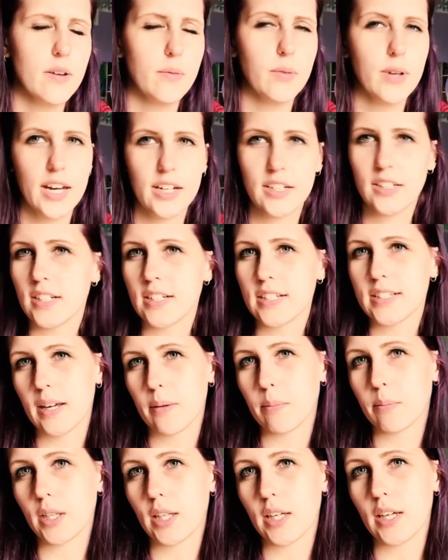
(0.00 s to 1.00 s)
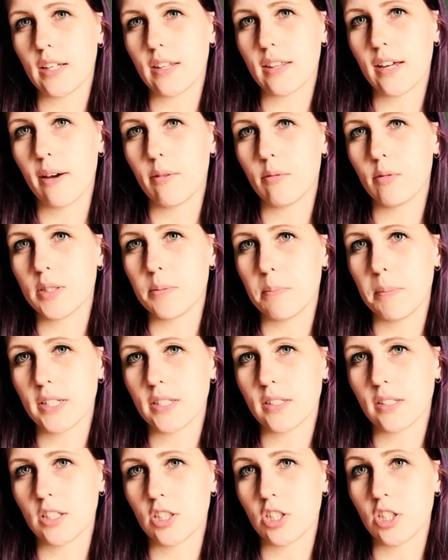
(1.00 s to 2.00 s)
then we had an assembly that was
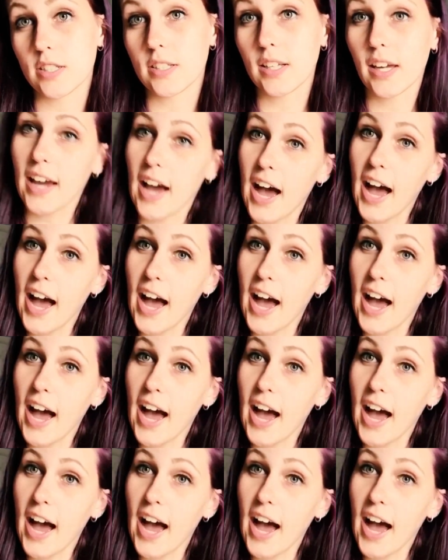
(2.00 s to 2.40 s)
basically just like,